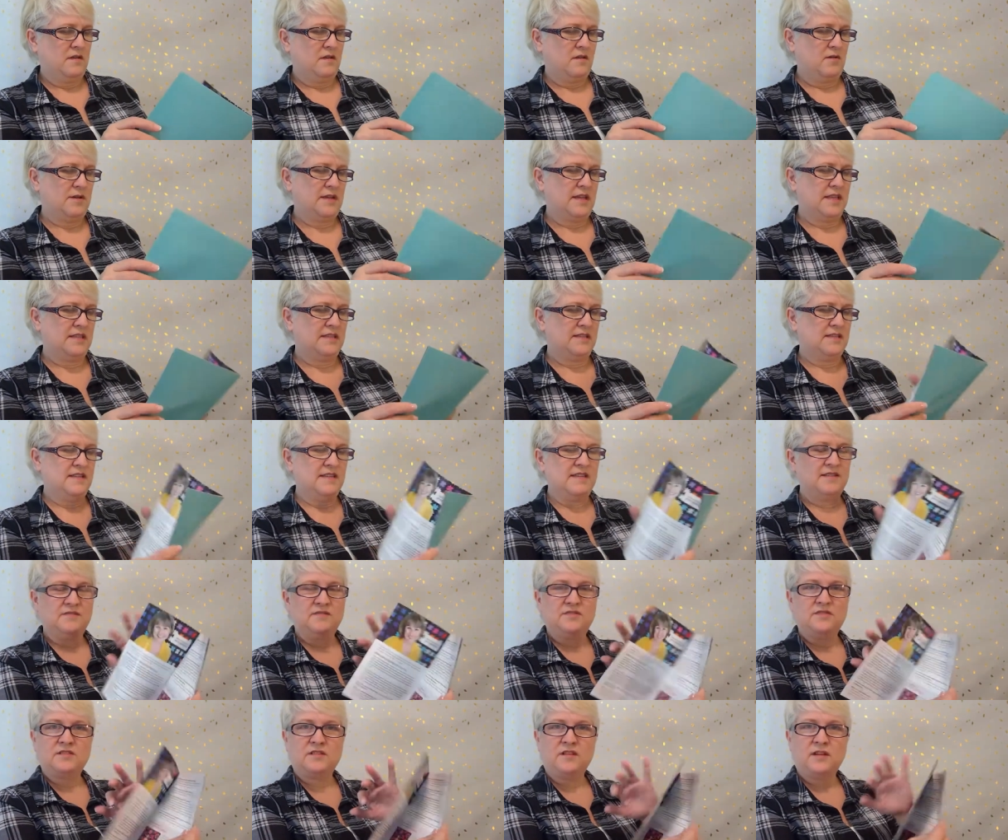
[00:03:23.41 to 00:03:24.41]
Okay, this
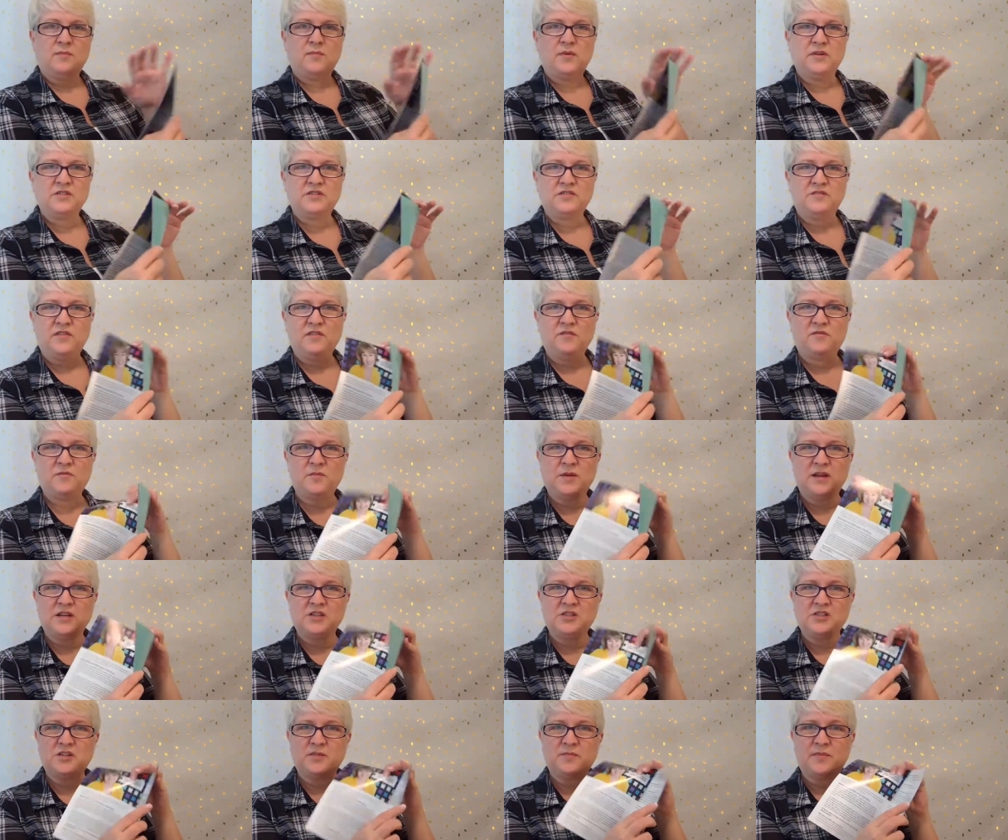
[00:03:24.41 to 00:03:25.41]
gives a bunch of
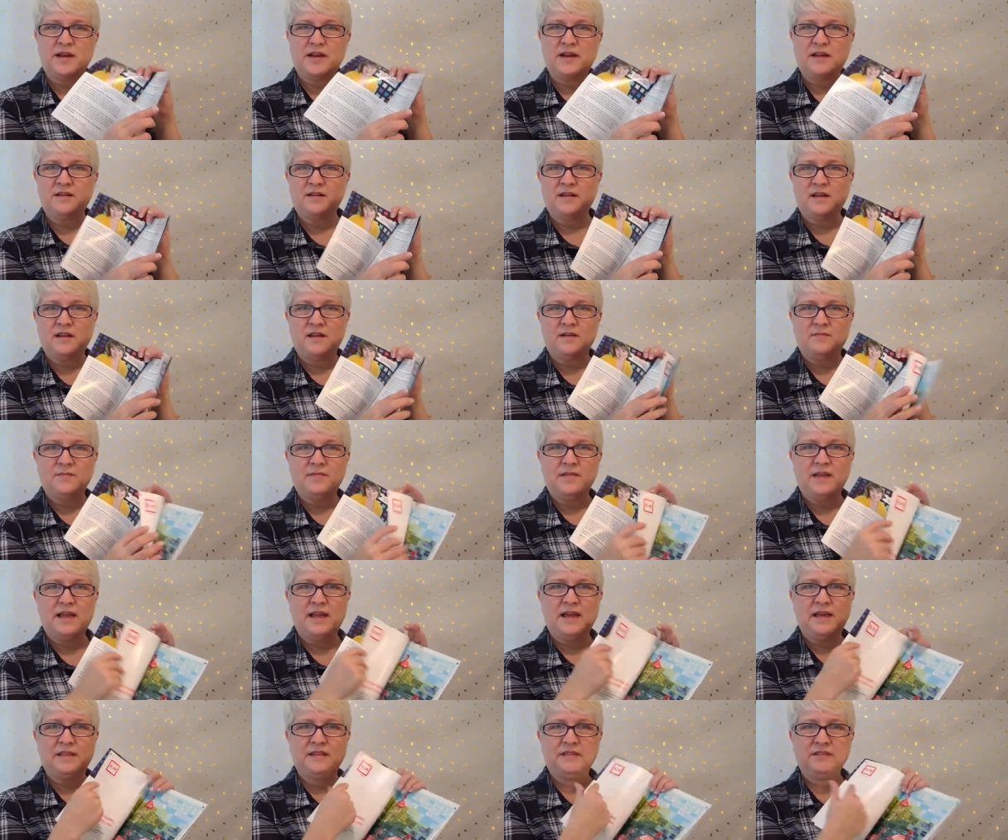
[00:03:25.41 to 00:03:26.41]
information about um,
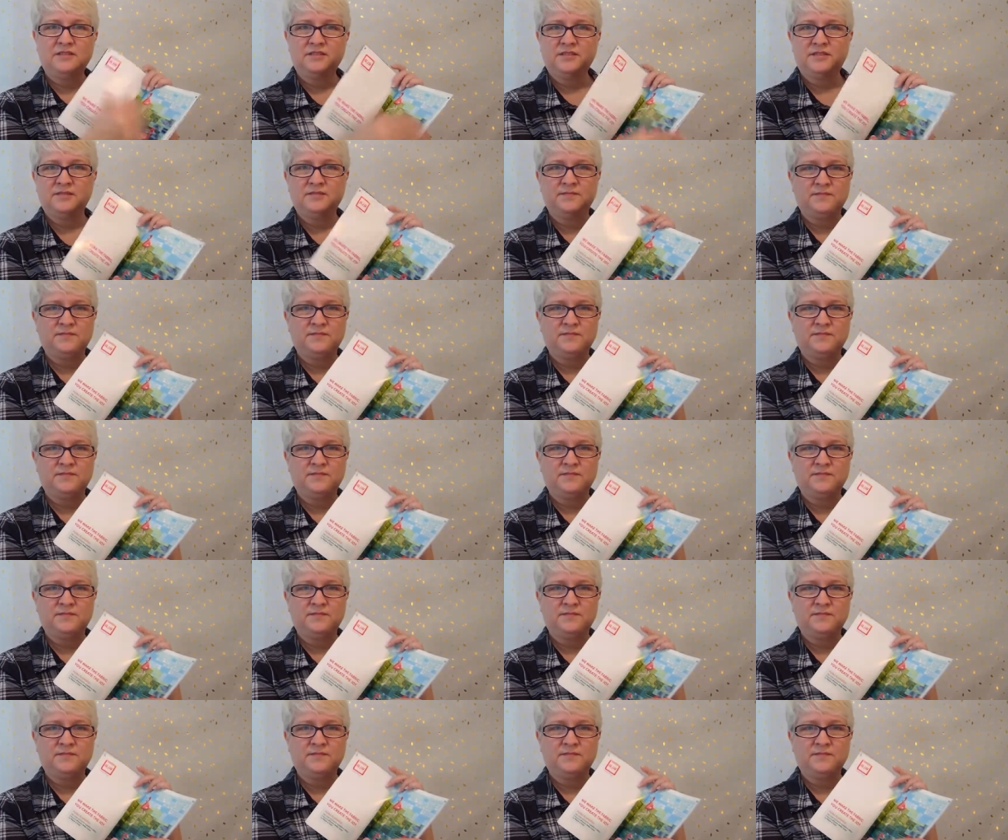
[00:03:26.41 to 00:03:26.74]
Alex